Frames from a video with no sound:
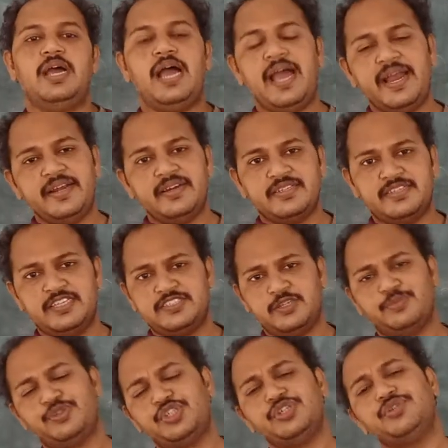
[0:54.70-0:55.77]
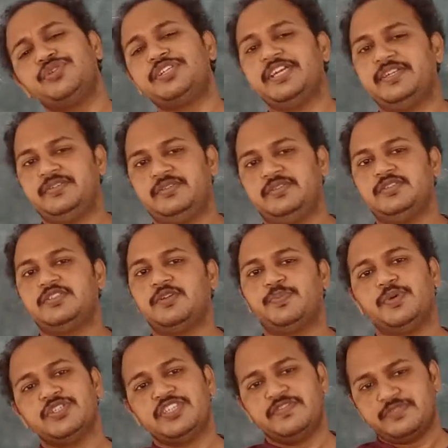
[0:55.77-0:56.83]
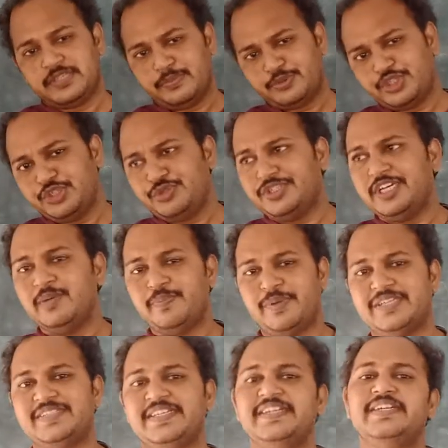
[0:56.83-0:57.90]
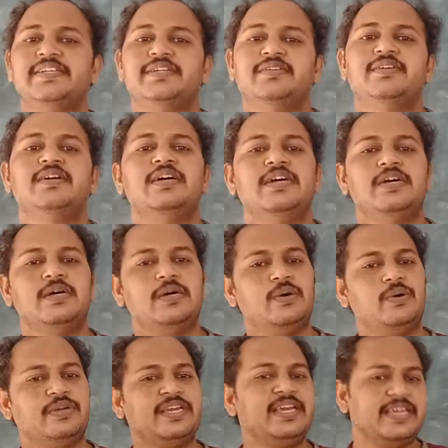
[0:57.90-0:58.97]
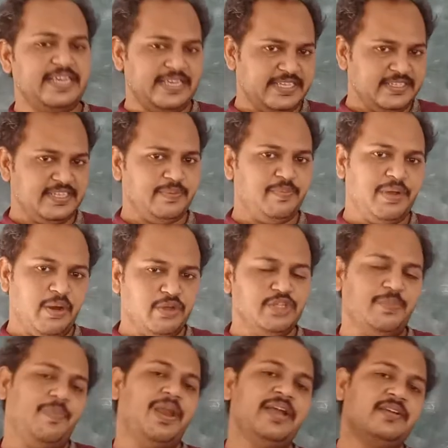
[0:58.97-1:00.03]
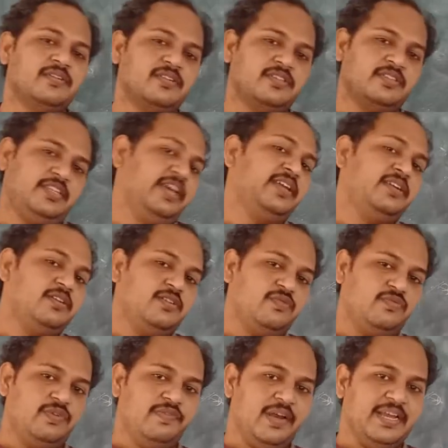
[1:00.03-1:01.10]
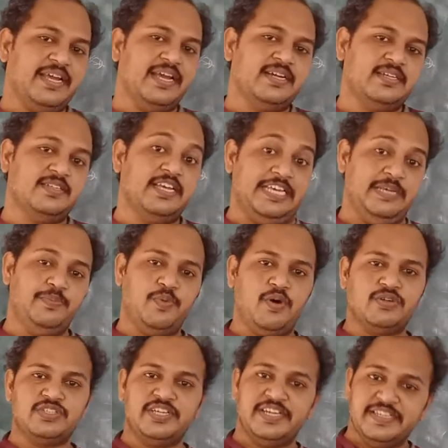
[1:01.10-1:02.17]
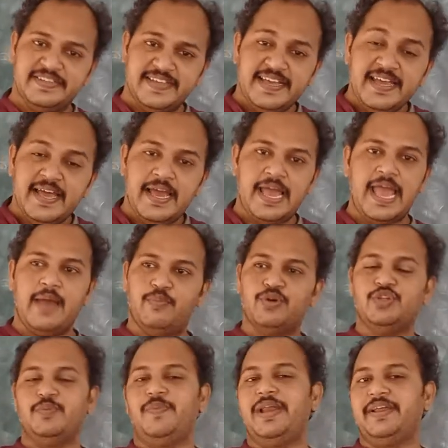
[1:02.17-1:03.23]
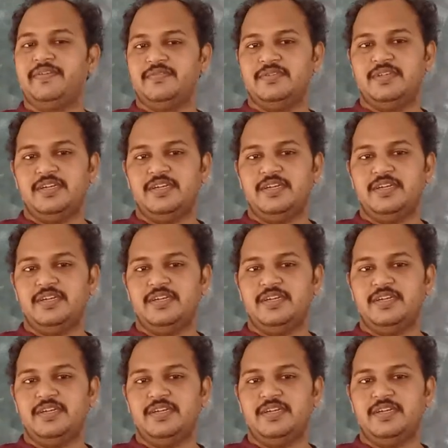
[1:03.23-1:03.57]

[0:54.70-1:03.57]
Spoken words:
And the substituent, suppose if substituent present in the below the plane, then we will get the epoxide in the above the plane,